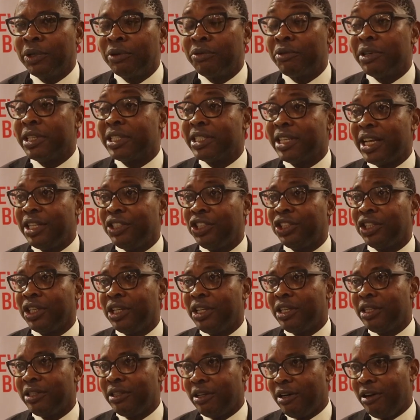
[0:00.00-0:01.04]

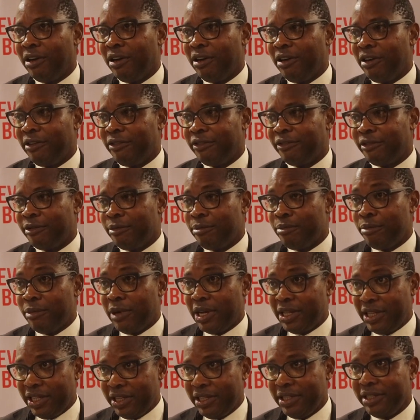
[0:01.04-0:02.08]
retention of
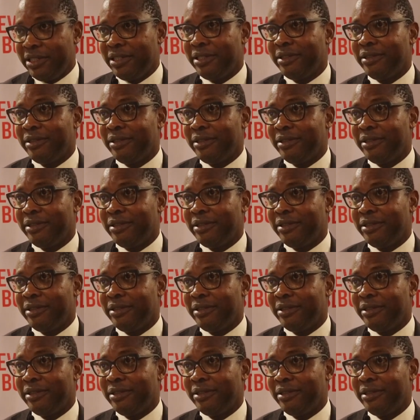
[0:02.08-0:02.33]
money